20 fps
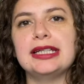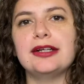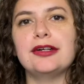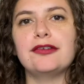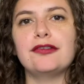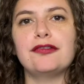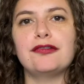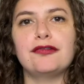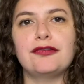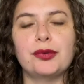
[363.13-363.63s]

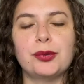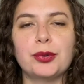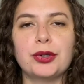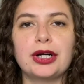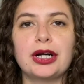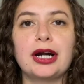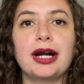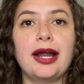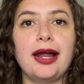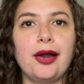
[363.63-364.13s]
for
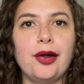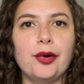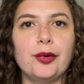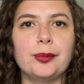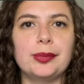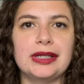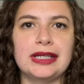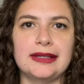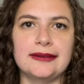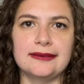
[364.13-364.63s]
help
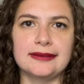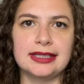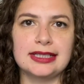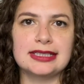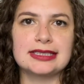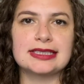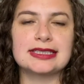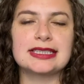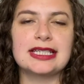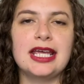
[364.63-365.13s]
in
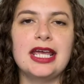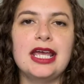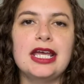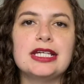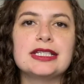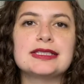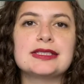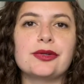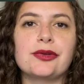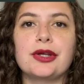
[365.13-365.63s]
this.
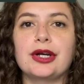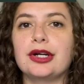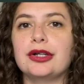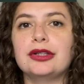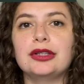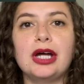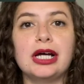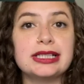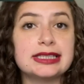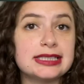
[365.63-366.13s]
So there are
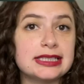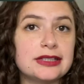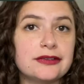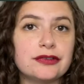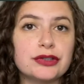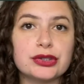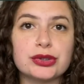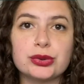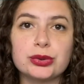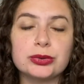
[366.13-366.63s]
lots of
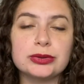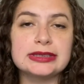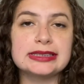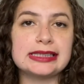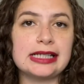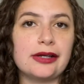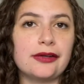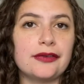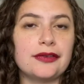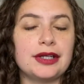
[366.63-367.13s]
different tools
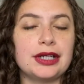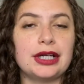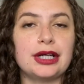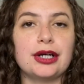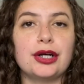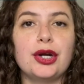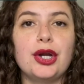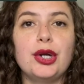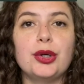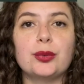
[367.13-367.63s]
out there
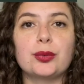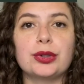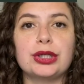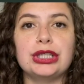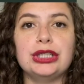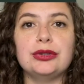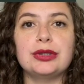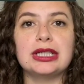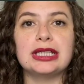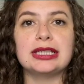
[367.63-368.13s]
where
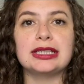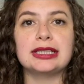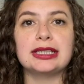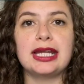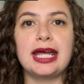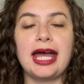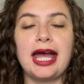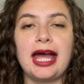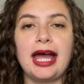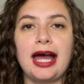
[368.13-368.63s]
you can
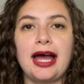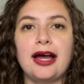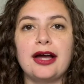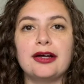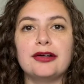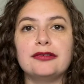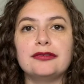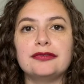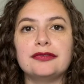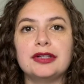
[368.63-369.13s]

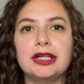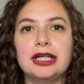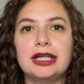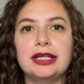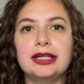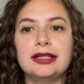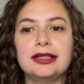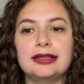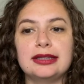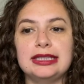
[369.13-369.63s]
have
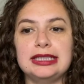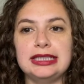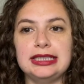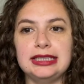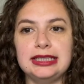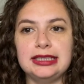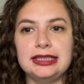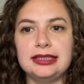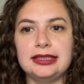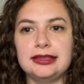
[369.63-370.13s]

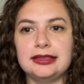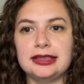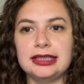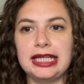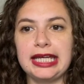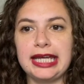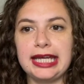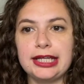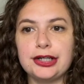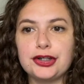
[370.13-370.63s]
the
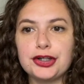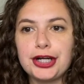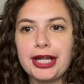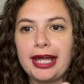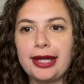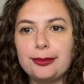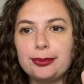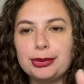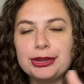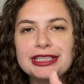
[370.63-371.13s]

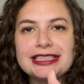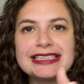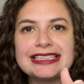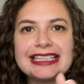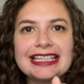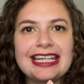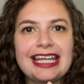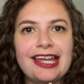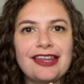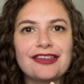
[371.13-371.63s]
internet put
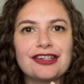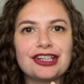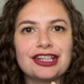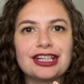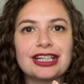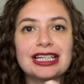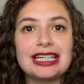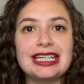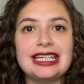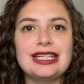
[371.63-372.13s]
together
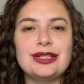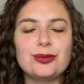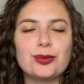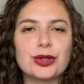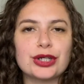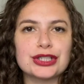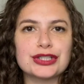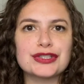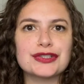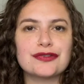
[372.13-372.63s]

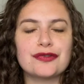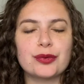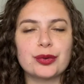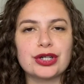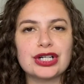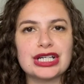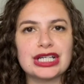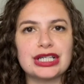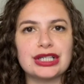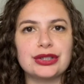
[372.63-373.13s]
keywords for
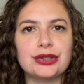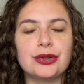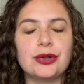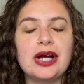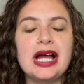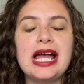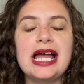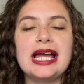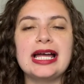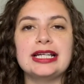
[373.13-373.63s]
you,
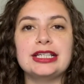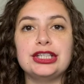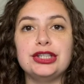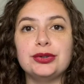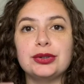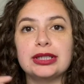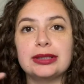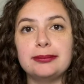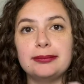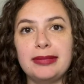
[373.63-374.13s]
and you
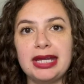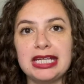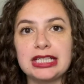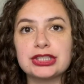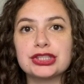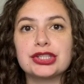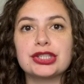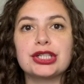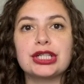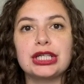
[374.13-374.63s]
can make
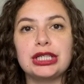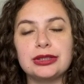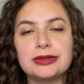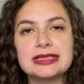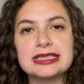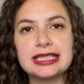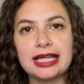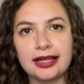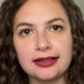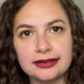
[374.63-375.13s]
sure to use
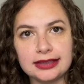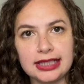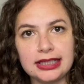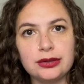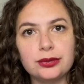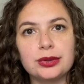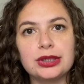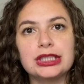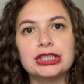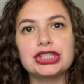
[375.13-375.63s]
that
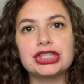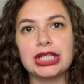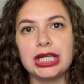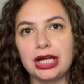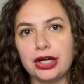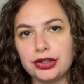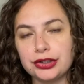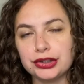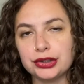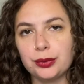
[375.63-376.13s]
language
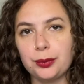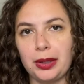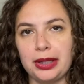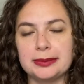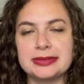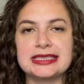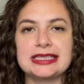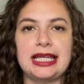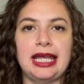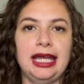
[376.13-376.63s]
on your
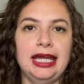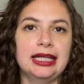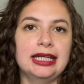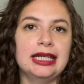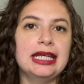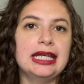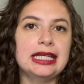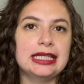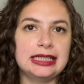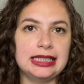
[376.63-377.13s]
website
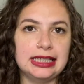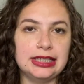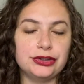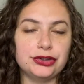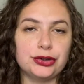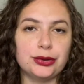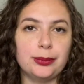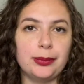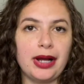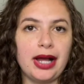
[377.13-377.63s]
and in your
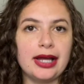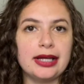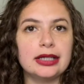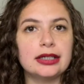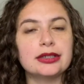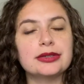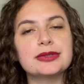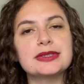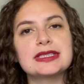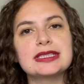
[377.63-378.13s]

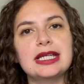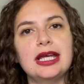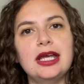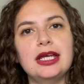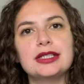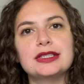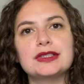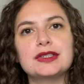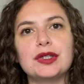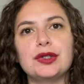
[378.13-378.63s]
bios.
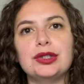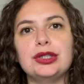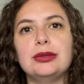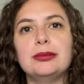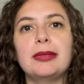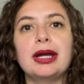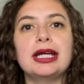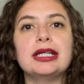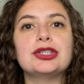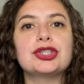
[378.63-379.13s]
So you
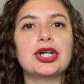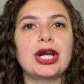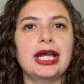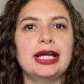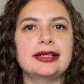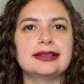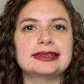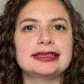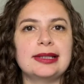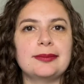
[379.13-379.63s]
might try
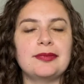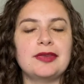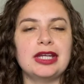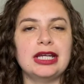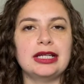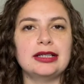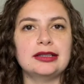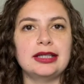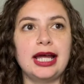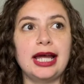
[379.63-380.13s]
out something
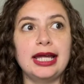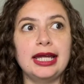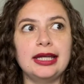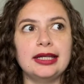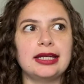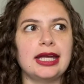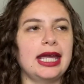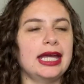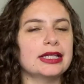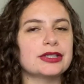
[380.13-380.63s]
like
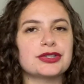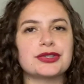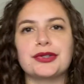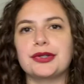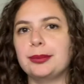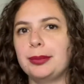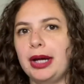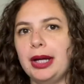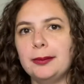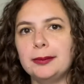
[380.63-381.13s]
Answer the
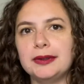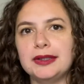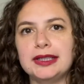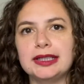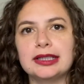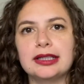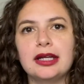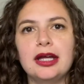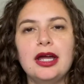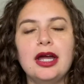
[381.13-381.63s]

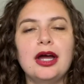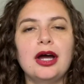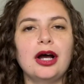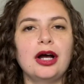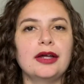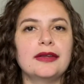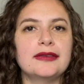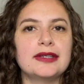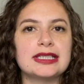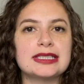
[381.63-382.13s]
Public.
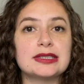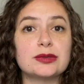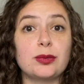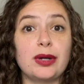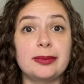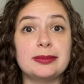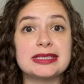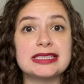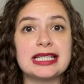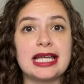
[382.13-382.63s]
On this
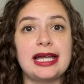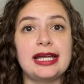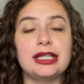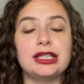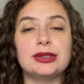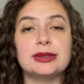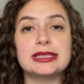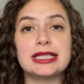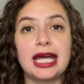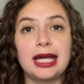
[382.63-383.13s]
website, you
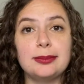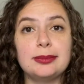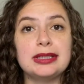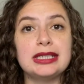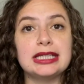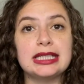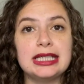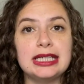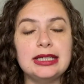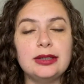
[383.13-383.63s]
type in a
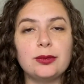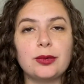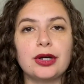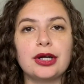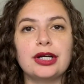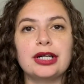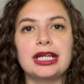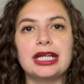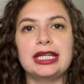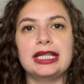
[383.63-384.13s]
keyword
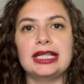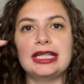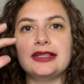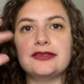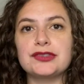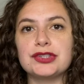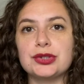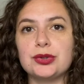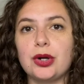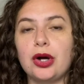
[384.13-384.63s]
and it gives
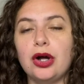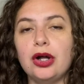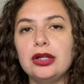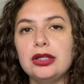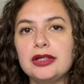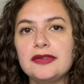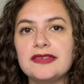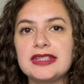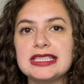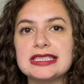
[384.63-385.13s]
you all
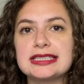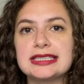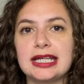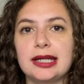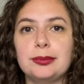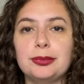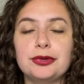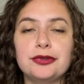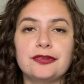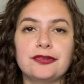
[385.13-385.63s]
of these
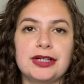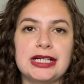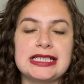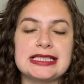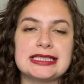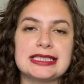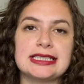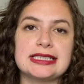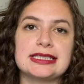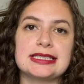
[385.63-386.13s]
sample
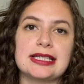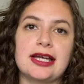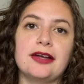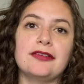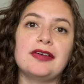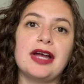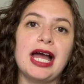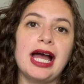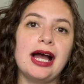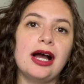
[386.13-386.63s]
phrases of
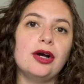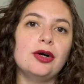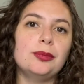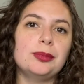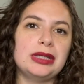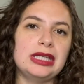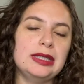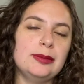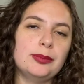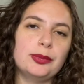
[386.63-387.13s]
how
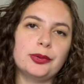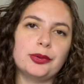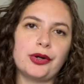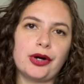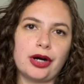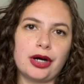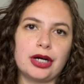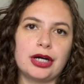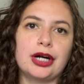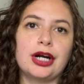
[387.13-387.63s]
people
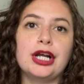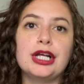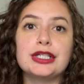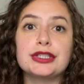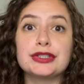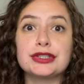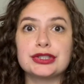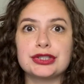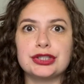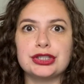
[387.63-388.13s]
are
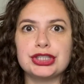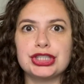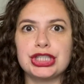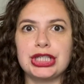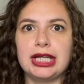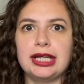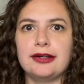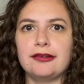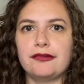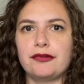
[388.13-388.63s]

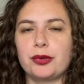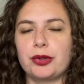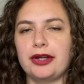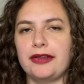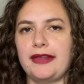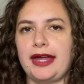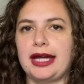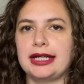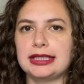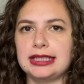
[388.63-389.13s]
searching for
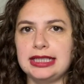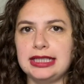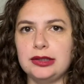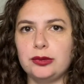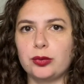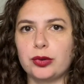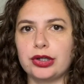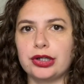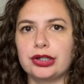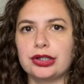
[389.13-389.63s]
that
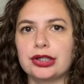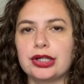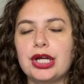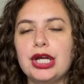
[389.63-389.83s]
keyword.